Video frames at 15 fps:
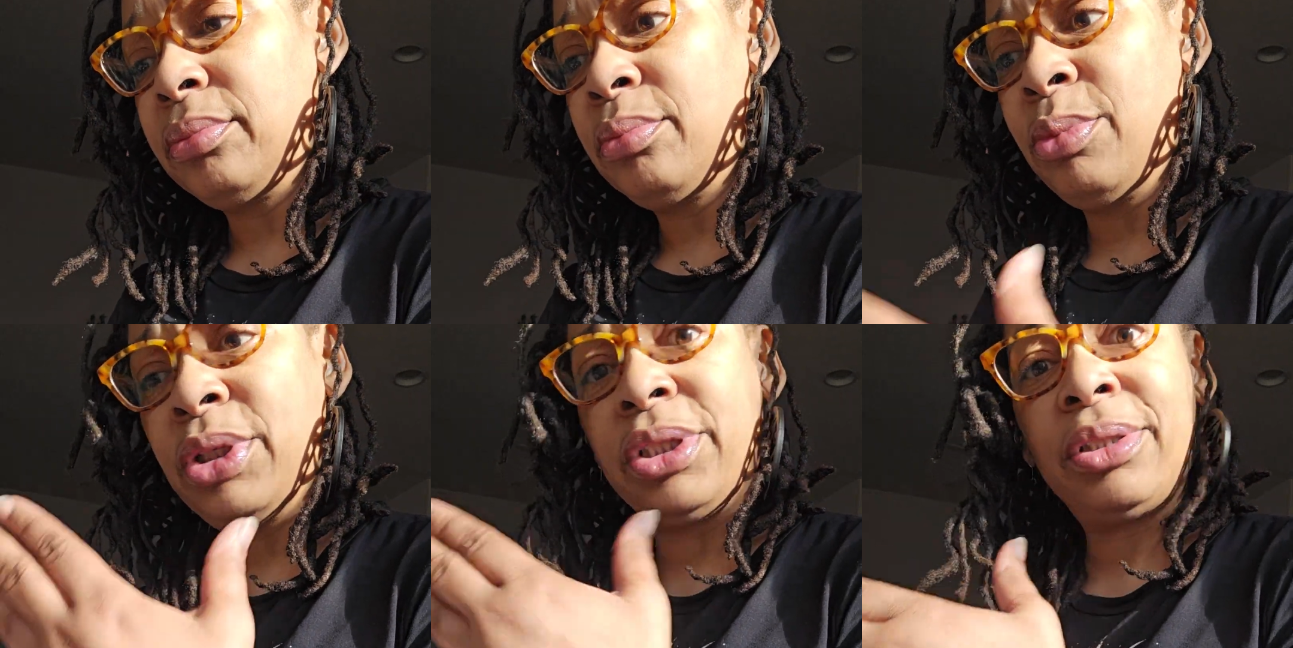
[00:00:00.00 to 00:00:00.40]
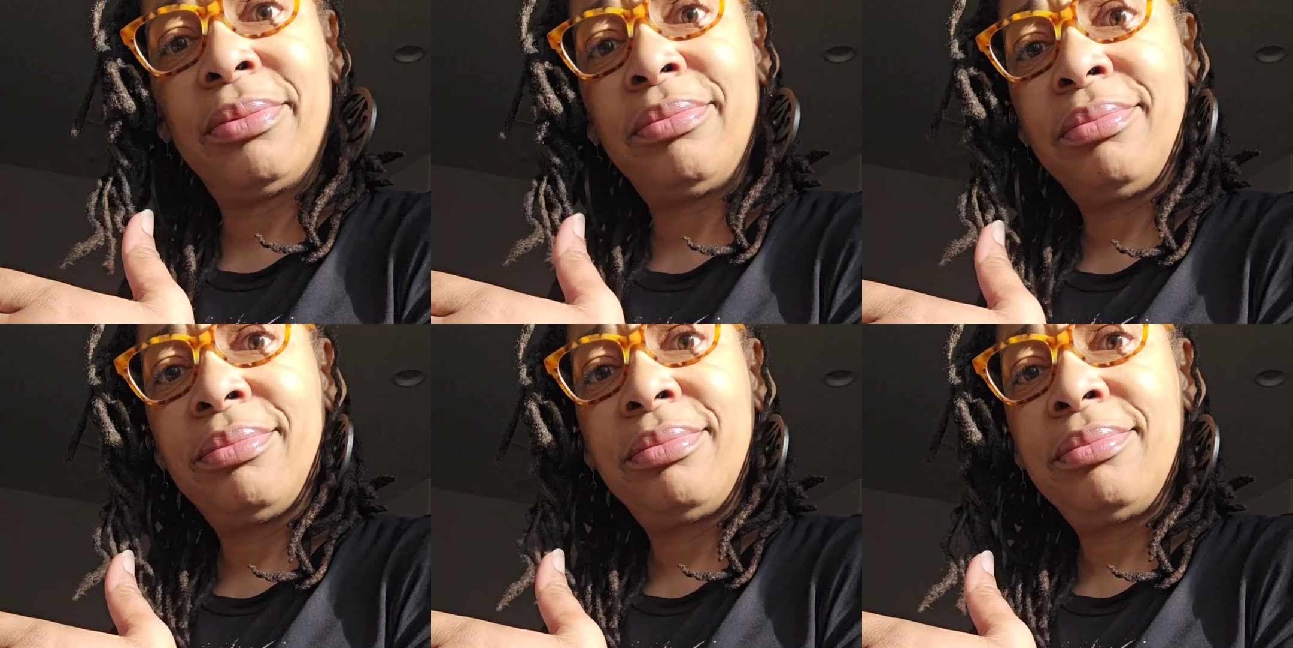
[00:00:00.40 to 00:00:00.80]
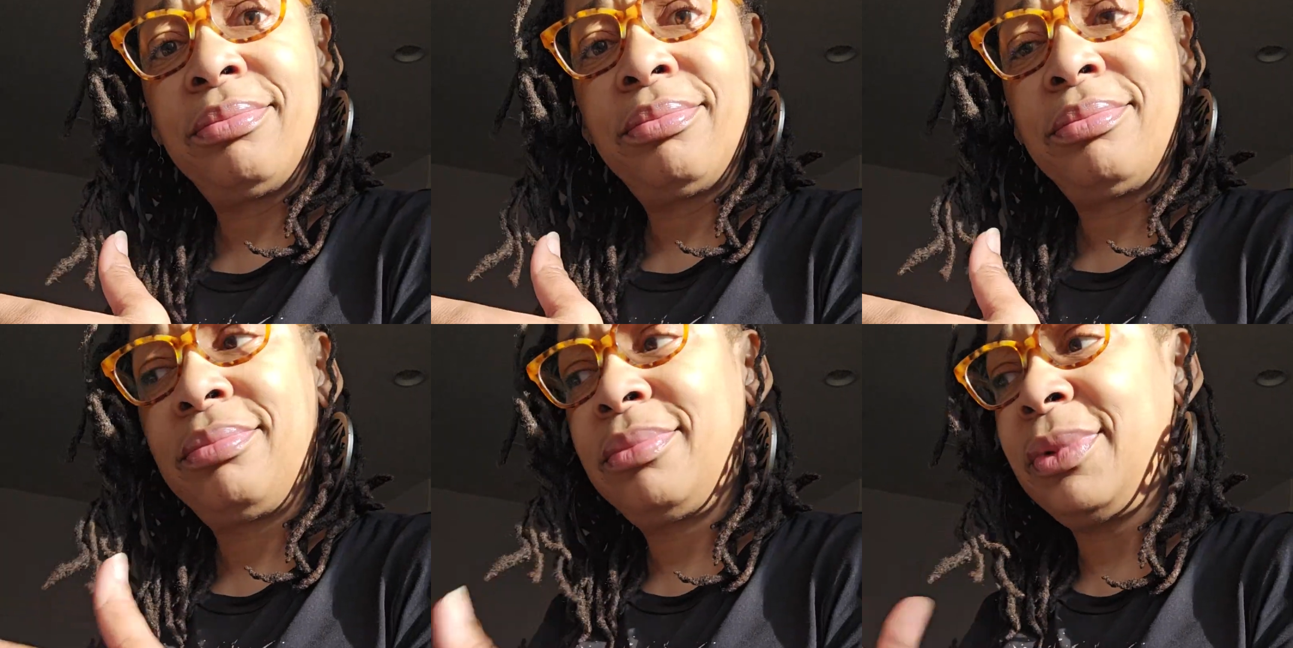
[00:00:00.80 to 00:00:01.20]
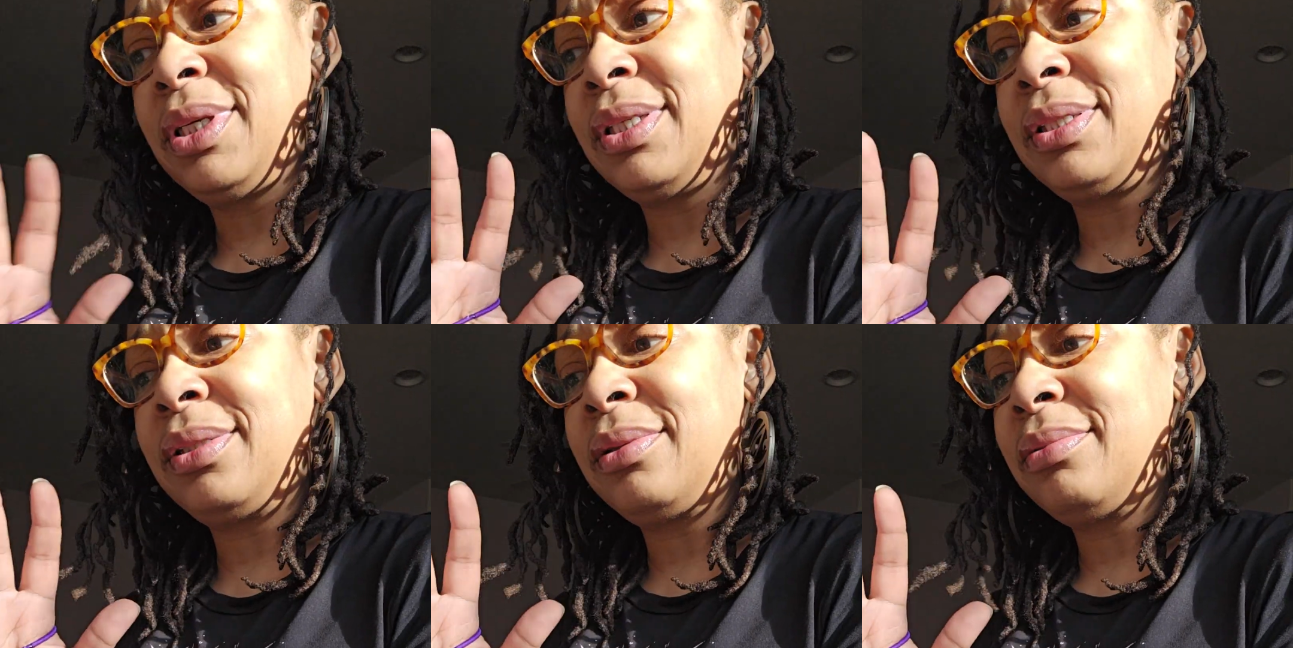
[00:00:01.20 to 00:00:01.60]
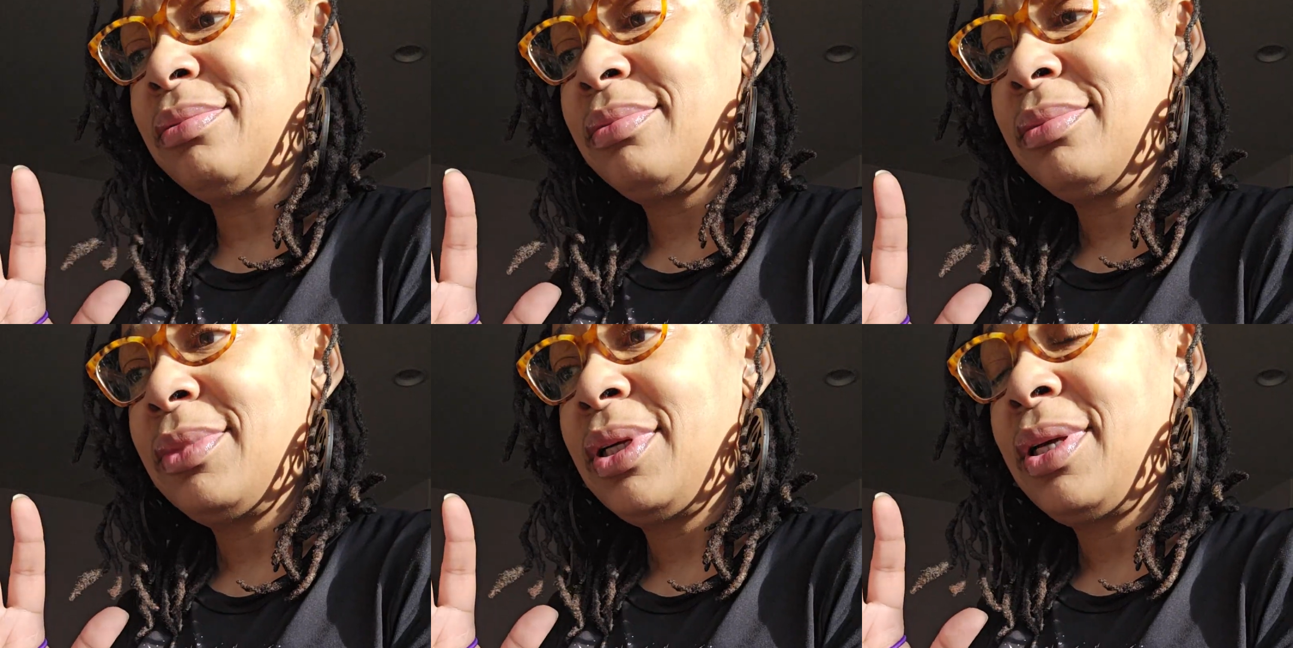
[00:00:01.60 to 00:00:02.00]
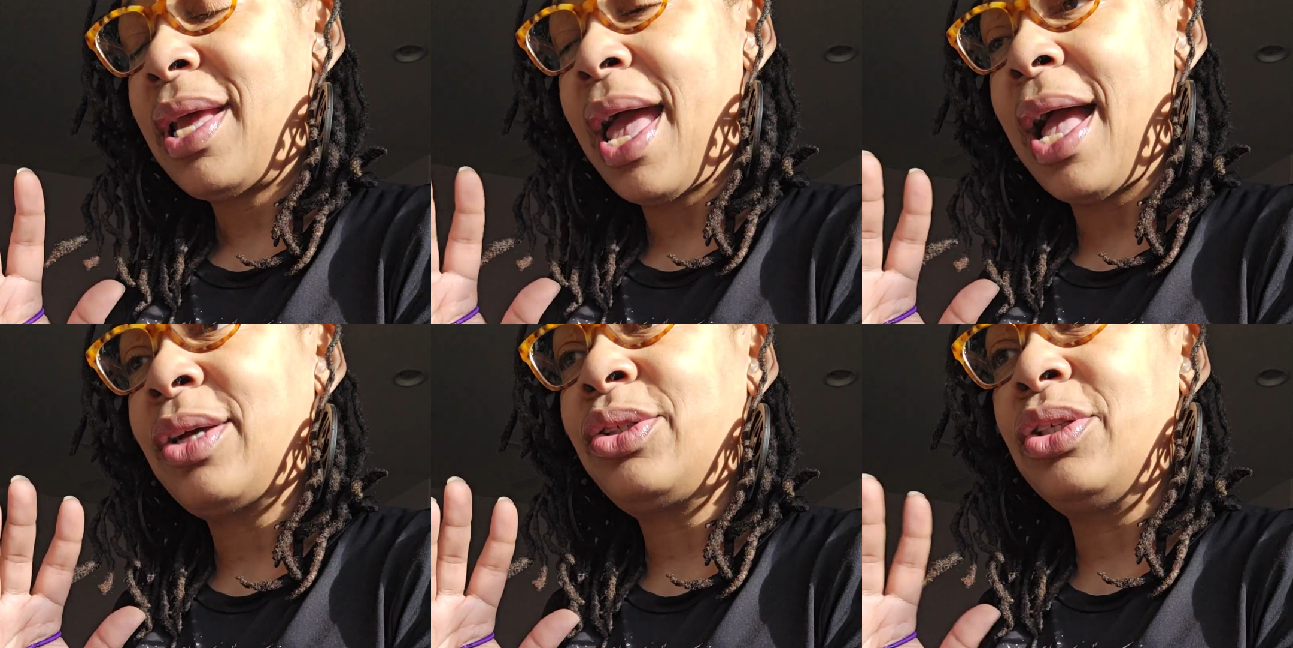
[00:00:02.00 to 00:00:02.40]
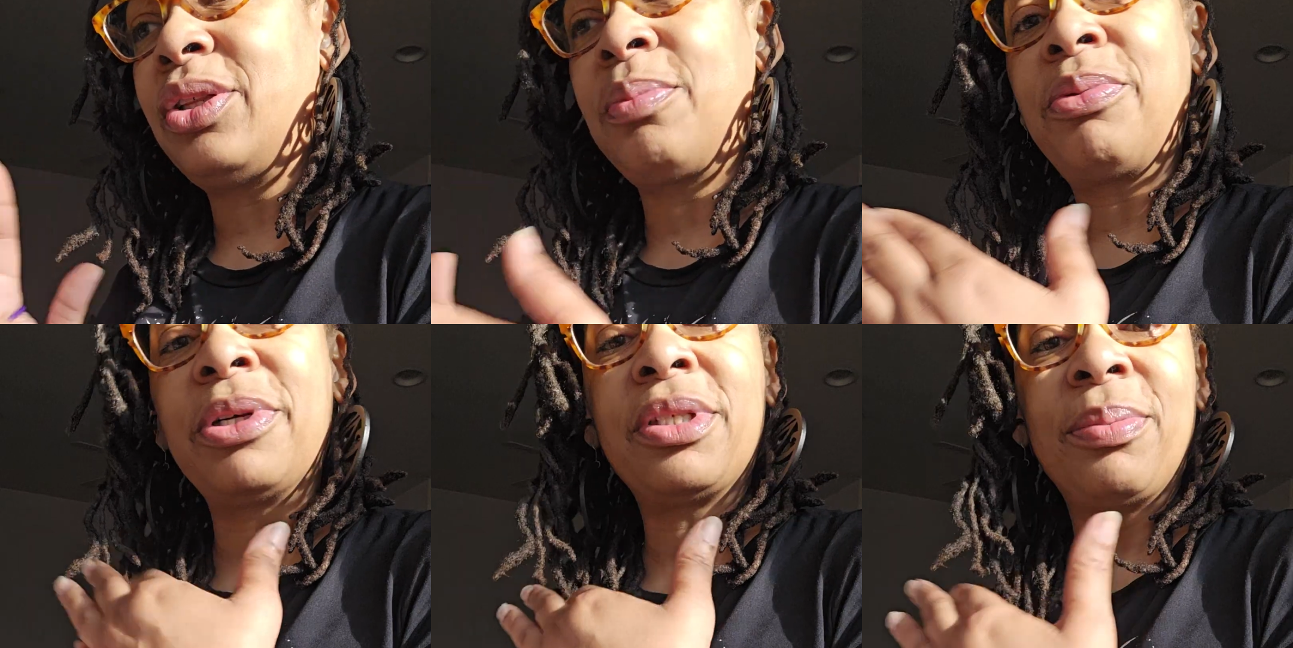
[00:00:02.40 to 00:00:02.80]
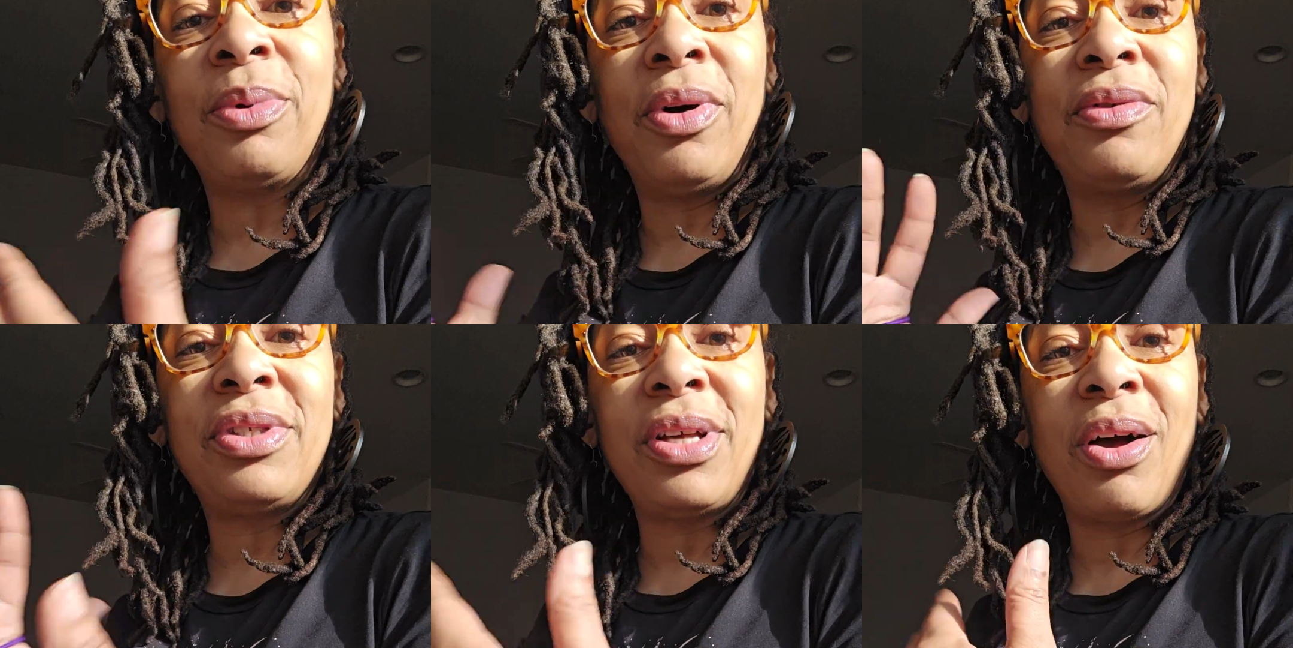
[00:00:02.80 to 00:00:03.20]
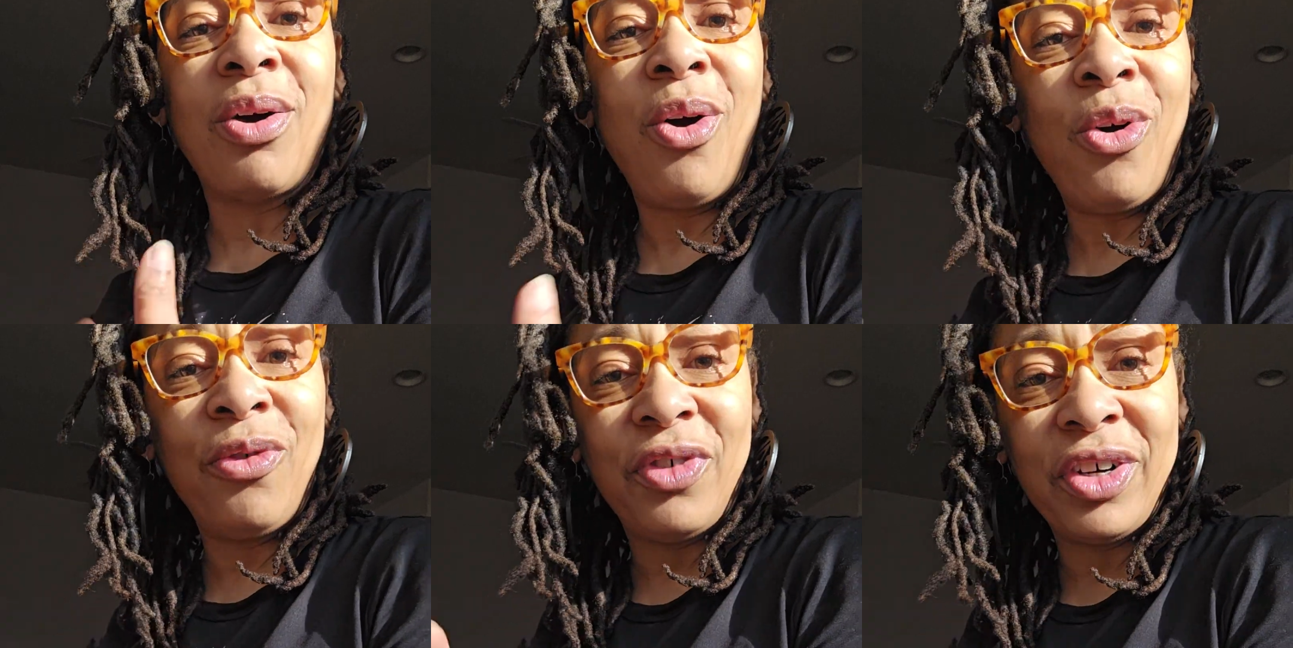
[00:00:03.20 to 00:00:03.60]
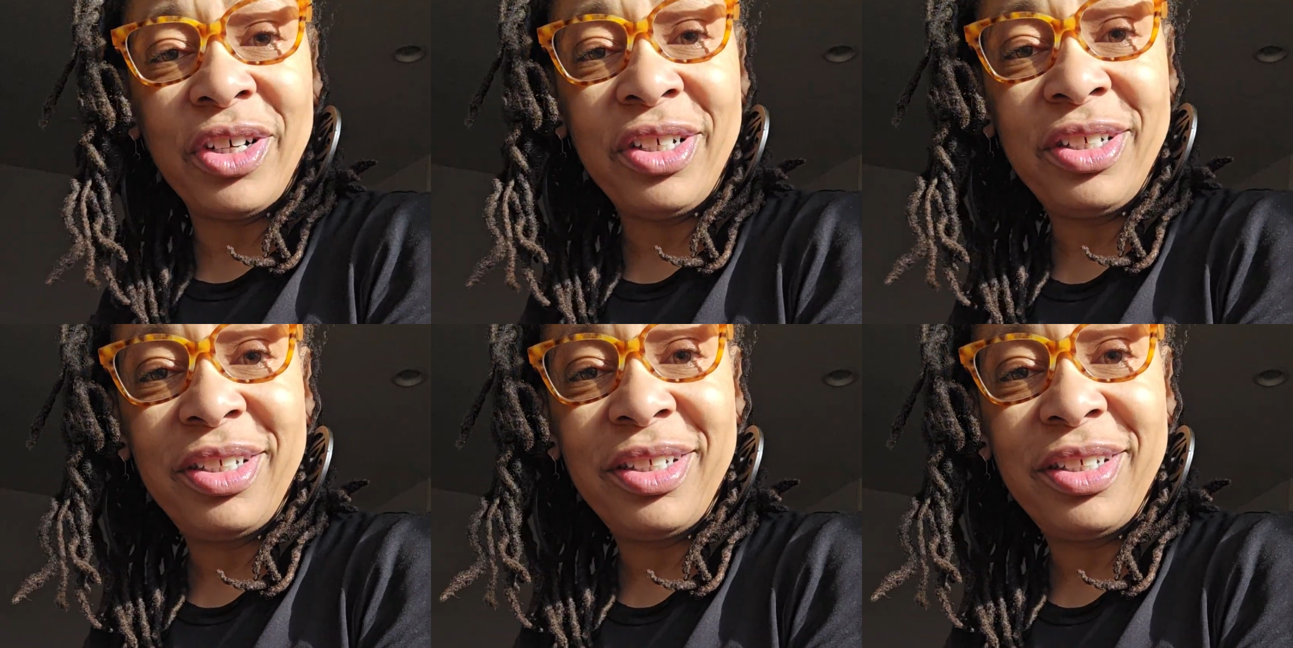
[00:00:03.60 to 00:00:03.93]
Which is actually the principle of Sankofa.